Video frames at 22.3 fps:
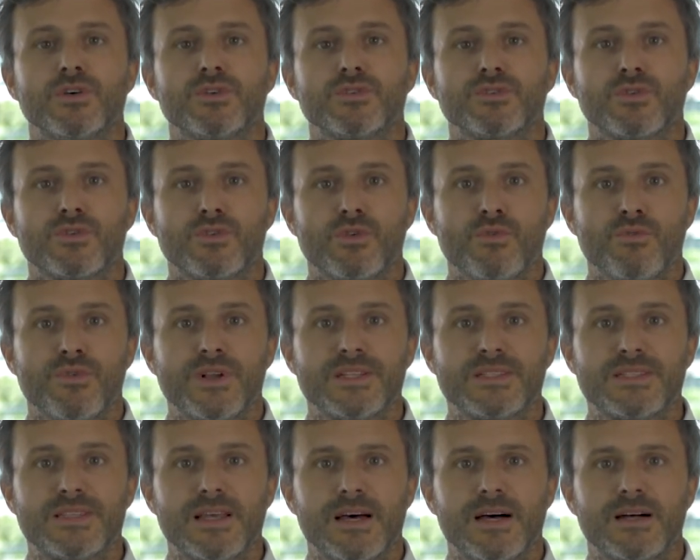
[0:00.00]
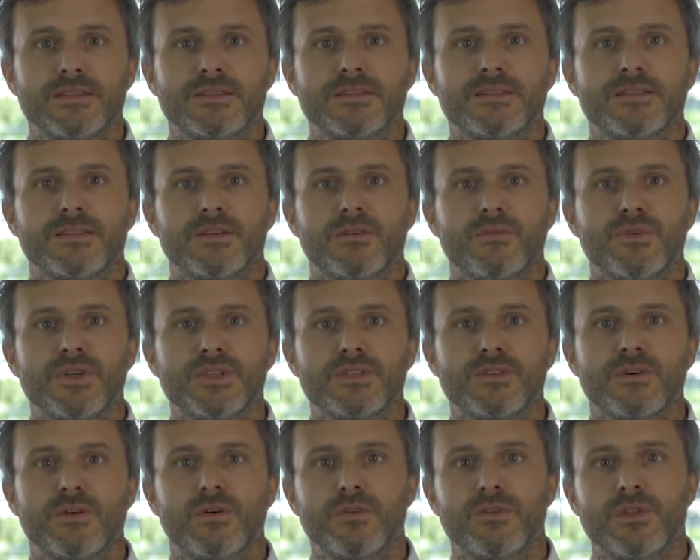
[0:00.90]
So you will start with
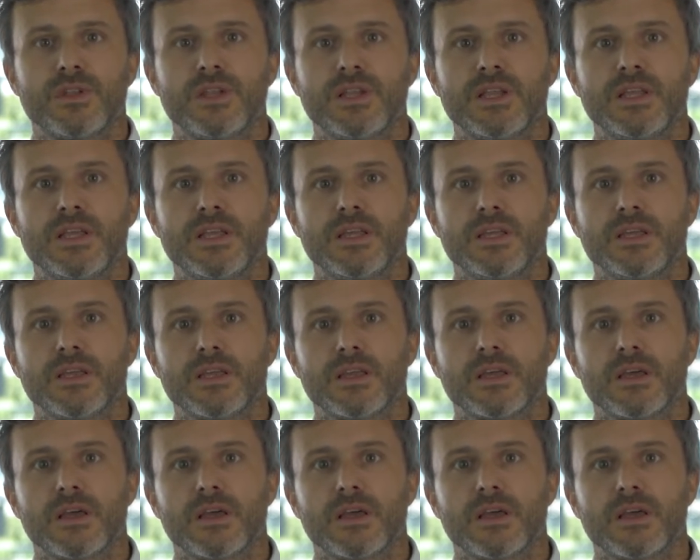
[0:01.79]
only